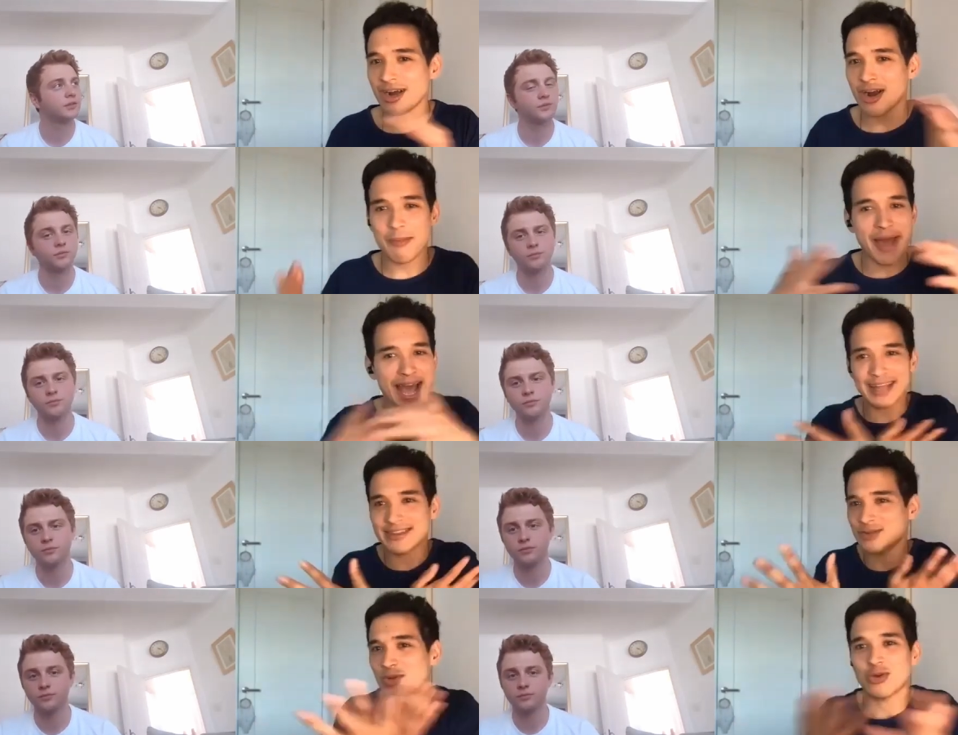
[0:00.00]
Speaker 1: our
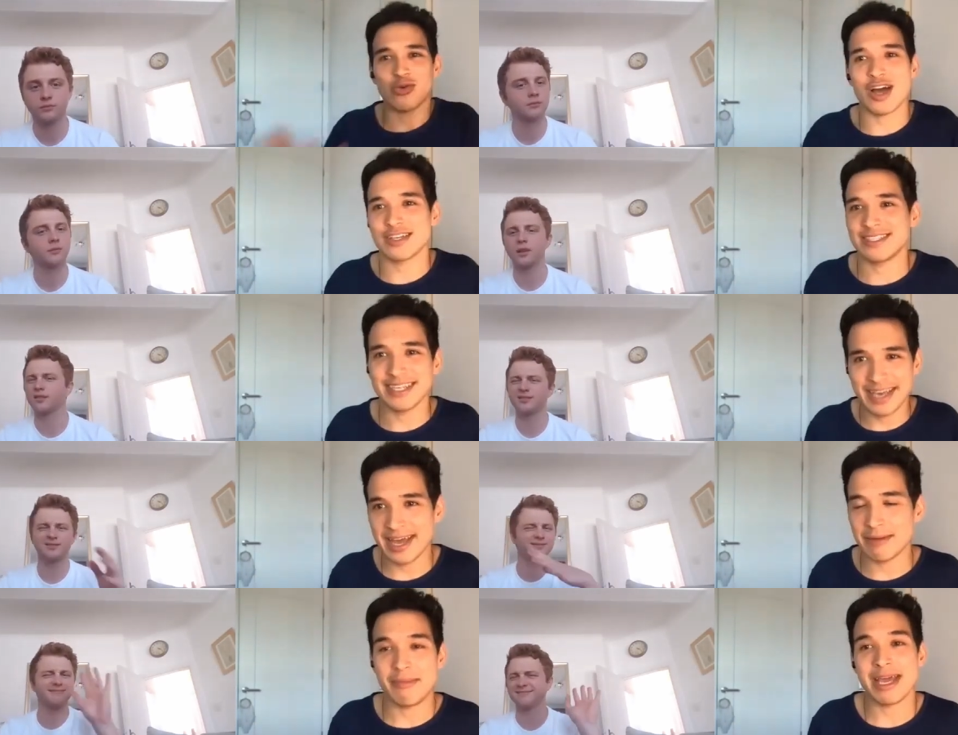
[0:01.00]
paths will cross
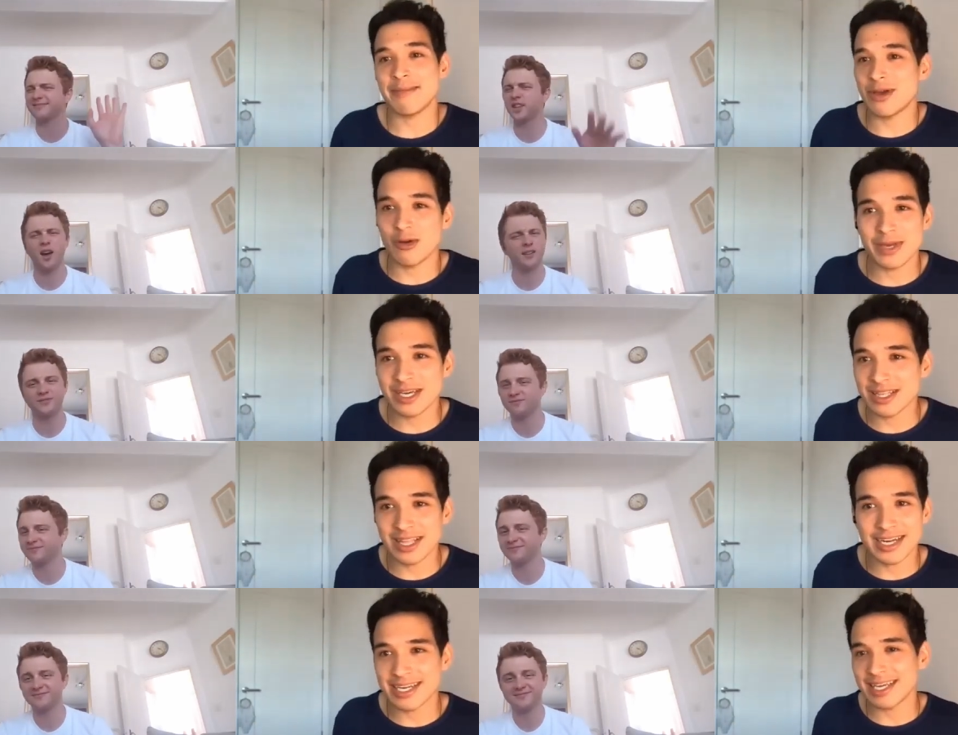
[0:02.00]
again. Maybe I'll be Done. in
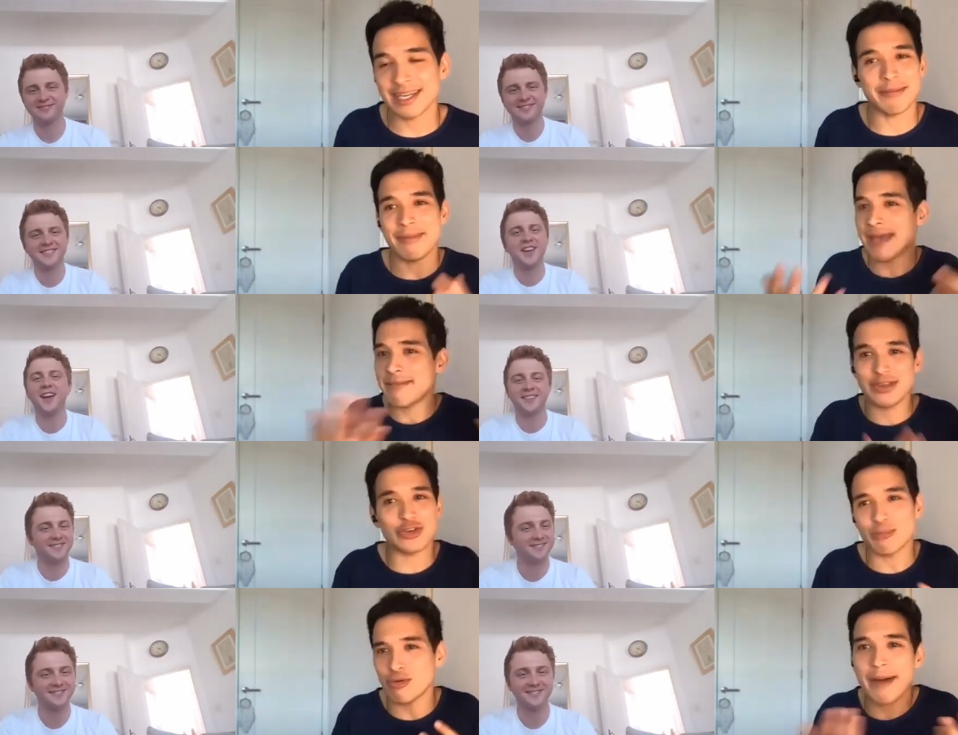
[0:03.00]
London. Maybe
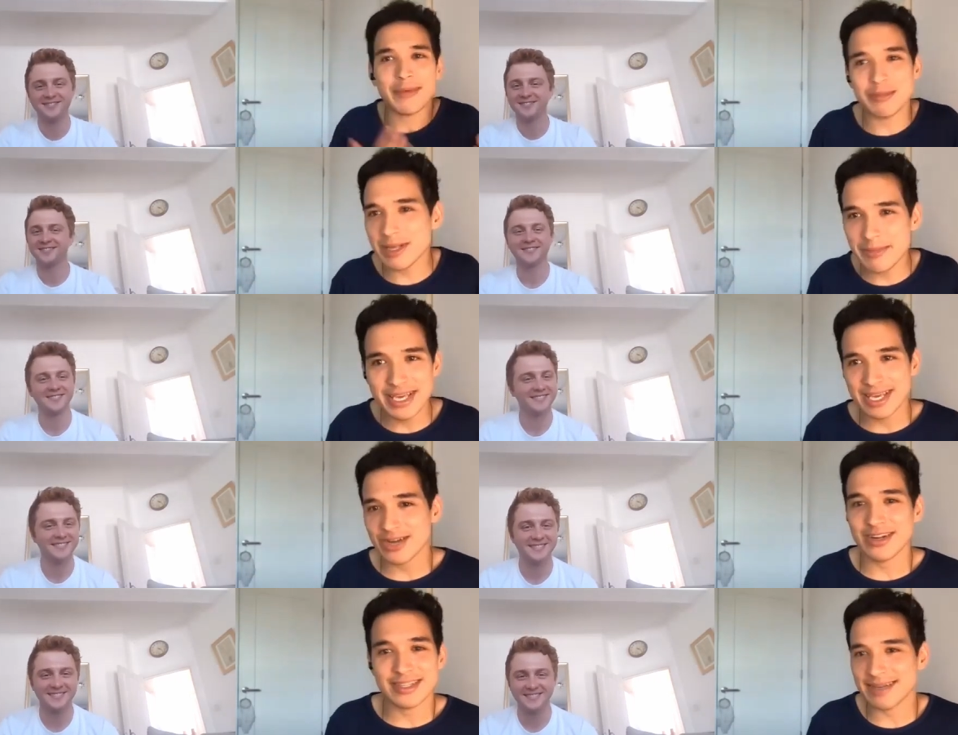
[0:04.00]
you'll Done. probably be
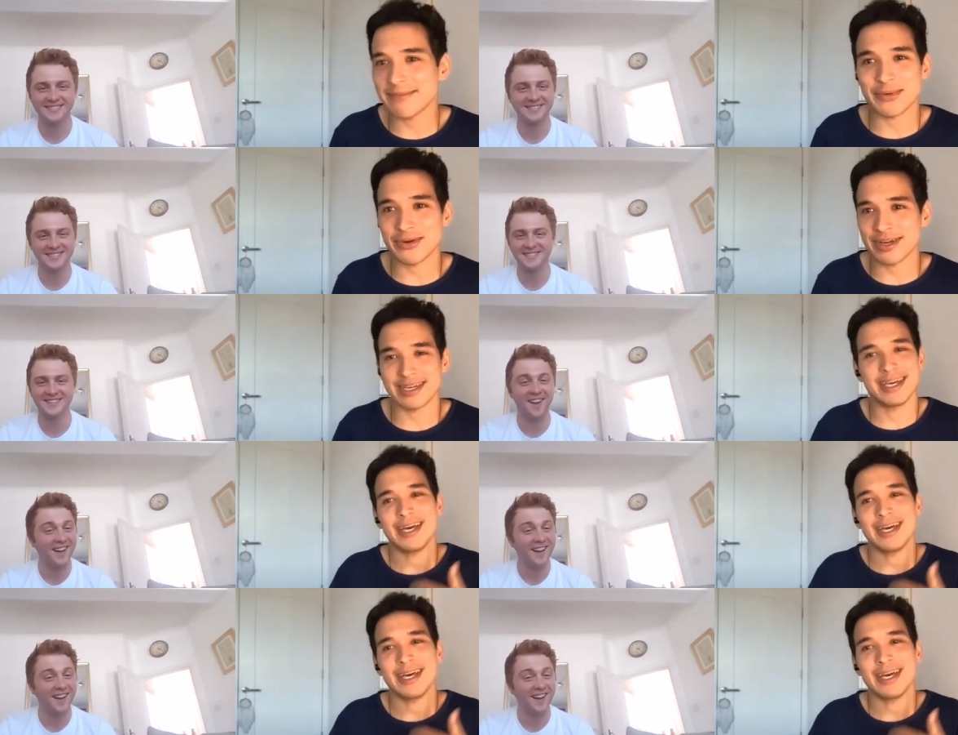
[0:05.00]
here at some point.